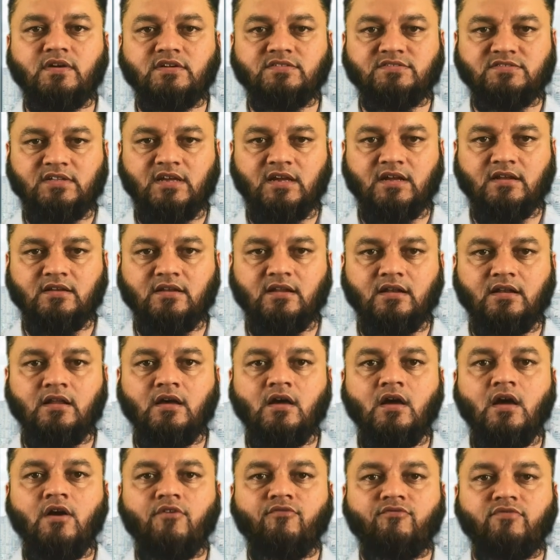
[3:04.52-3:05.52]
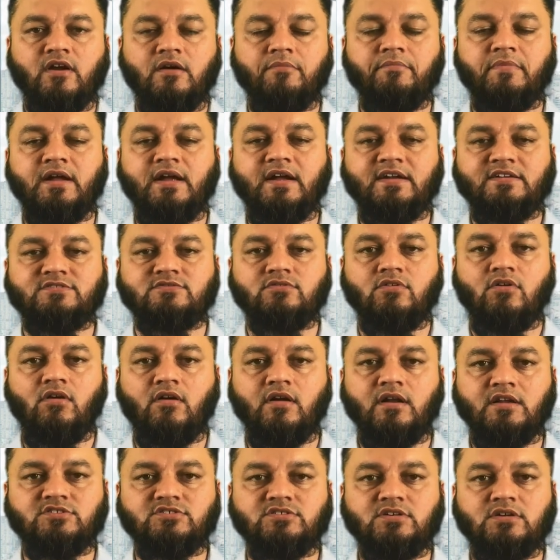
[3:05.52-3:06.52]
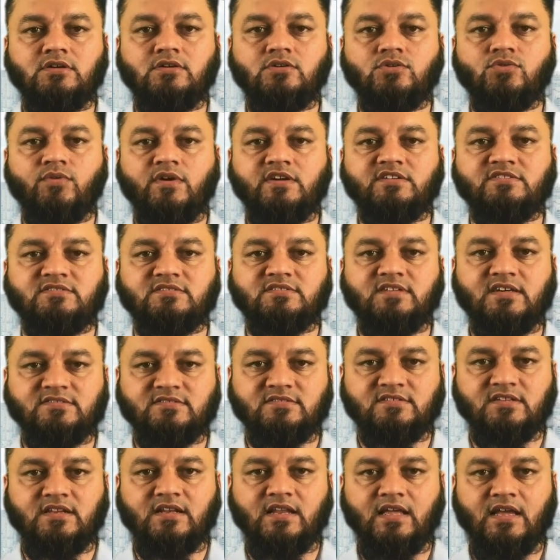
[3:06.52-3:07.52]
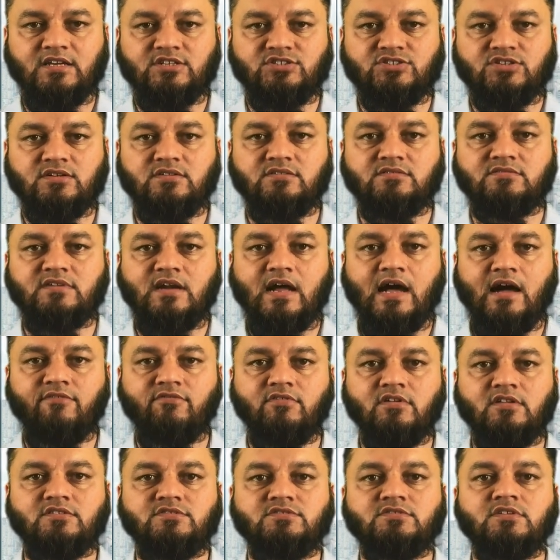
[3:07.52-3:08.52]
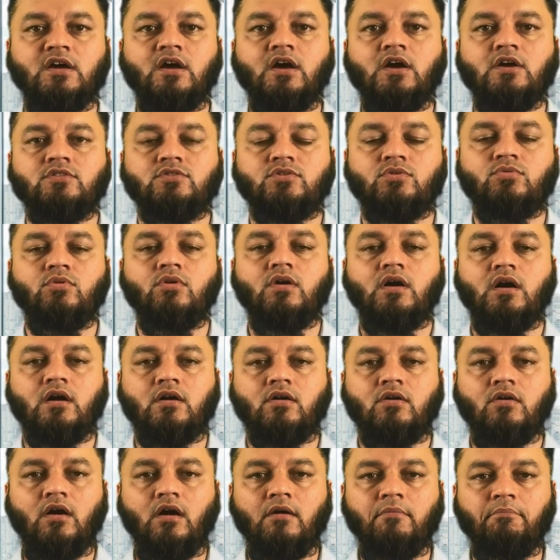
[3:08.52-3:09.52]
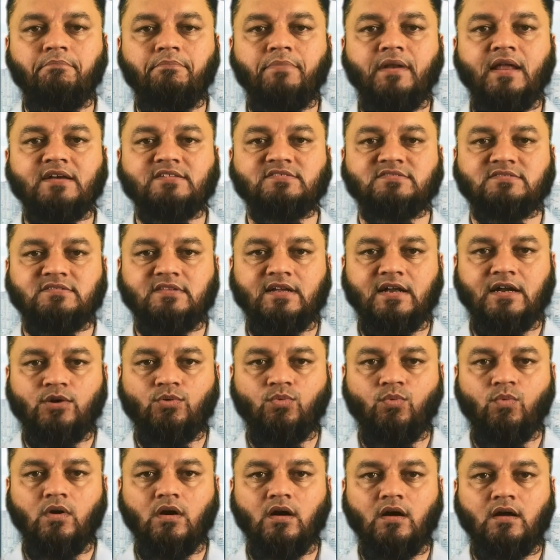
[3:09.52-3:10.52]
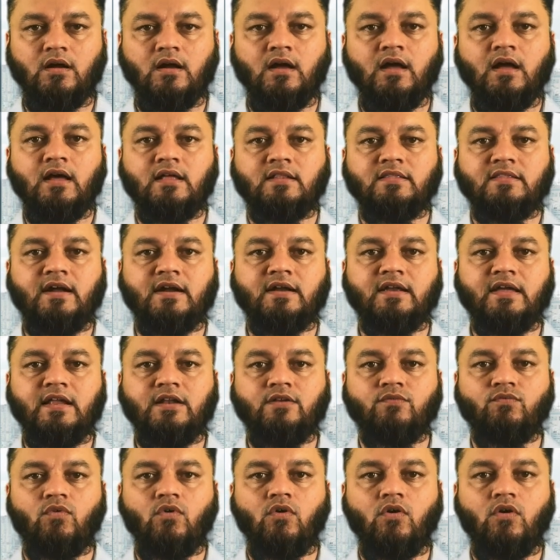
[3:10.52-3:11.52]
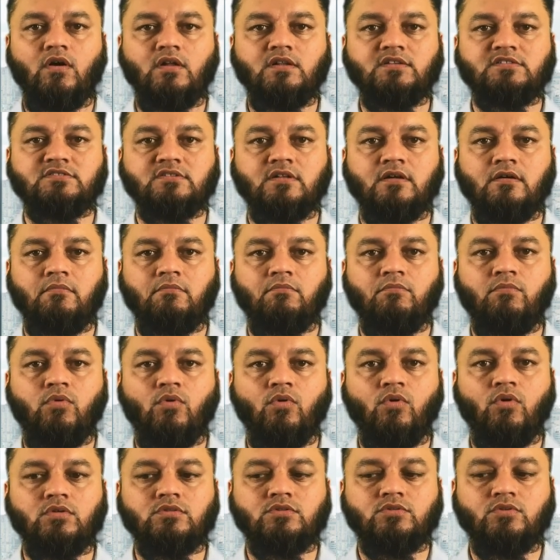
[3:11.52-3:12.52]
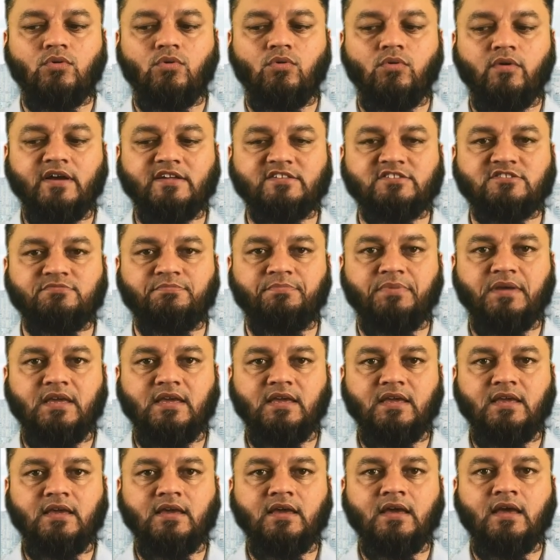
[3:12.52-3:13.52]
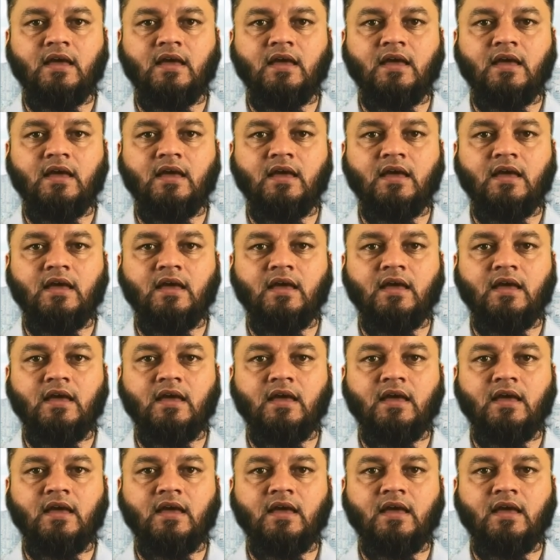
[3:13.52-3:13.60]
a signal from its origin to its destination travels through a complex network that involves both OSP